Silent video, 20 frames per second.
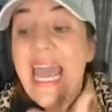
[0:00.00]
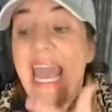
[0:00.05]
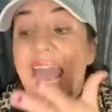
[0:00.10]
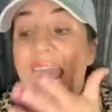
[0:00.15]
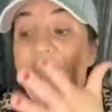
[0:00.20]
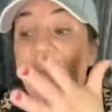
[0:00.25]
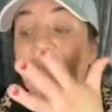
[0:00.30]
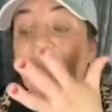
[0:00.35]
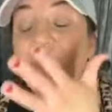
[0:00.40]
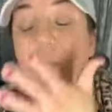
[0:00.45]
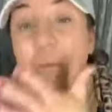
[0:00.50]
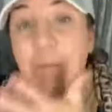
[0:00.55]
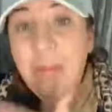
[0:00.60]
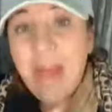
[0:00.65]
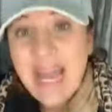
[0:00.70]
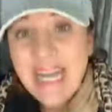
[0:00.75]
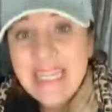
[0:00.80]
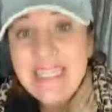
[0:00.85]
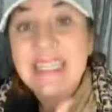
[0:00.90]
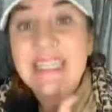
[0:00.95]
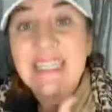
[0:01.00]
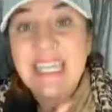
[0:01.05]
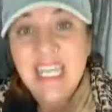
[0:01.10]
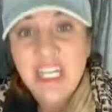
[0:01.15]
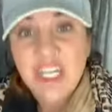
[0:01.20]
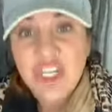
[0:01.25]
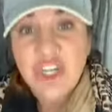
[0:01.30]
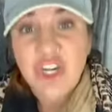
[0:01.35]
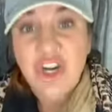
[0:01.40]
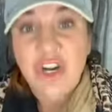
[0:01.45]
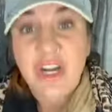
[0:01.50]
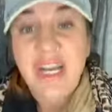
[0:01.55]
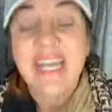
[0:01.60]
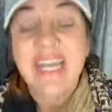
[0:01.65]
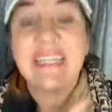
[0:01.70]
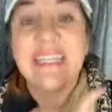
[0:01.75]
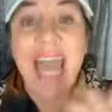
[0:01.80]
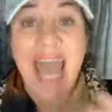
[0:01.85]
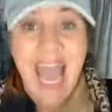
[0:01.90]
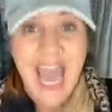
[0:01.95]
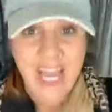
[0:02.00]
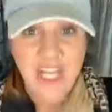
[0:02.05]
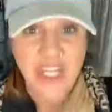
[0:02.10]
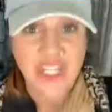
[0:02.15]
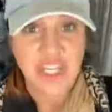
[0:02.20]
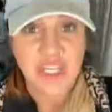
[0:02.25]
the best teacher is action.